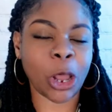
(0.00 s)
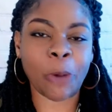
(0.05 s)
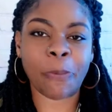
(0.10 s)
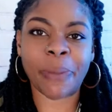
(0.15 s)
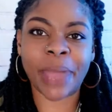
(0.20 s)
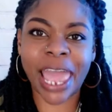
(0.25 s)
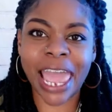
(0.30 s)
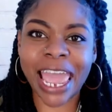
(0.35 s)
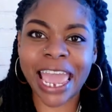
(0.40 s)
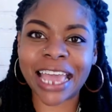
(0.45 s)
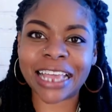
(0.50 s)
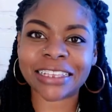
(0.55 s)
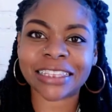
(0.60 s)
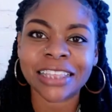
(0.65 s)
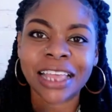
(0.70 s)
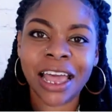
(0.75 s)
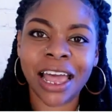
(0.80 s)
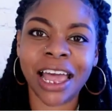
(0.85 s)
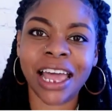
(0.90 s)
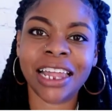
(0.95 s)
past
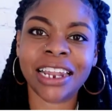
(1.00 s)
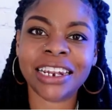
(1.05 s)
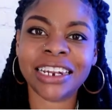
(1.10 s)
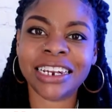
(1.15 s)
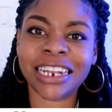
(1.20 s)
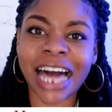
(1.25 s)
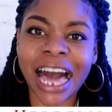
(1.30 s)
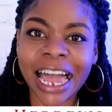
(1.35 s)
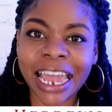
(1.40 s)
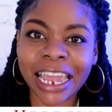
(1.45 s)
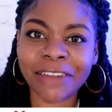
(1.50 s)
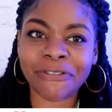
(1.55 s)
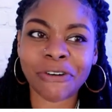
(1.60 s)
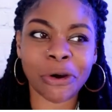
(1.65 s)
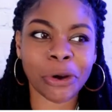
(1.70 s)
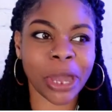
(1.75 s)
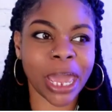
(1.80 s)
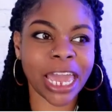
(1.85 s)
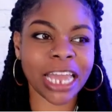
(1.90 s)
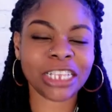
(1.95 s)
life,
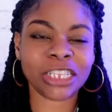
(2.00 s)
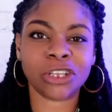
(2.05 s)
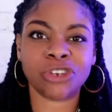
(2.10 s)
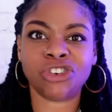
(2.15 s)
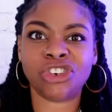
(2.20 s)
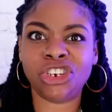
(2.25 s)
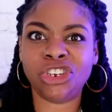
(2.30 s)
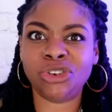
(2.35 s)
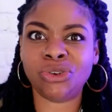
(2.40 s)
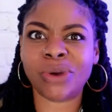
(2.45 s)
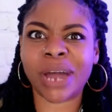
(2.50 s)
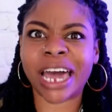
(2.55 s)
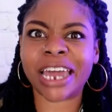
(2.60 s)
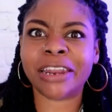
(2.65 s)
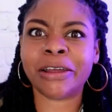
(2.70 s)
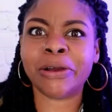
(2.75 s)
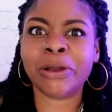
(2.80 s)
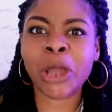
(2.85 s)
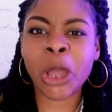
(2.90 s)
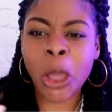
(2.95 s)
okay? So she knew how
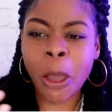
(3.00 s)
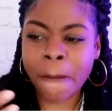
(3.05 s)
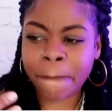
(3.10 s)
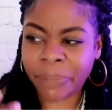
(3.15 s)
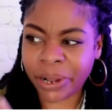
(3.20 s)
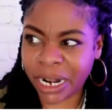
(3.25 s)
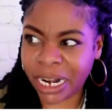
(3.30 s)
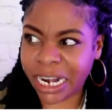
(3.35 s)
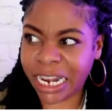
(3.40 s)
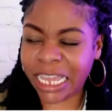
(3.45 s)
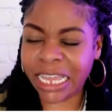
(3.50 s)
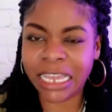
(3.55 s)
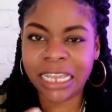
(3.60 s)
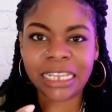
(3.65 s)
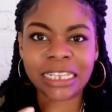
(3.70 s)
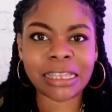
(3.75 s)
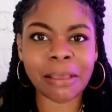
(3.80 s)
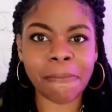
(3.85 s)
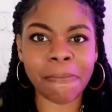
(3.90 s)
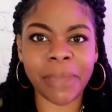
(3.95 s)
to
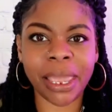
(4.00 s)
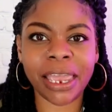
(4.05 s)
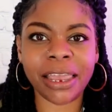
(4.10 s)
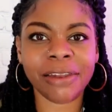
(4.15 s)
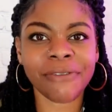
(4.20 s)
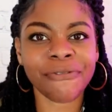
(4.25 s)
please men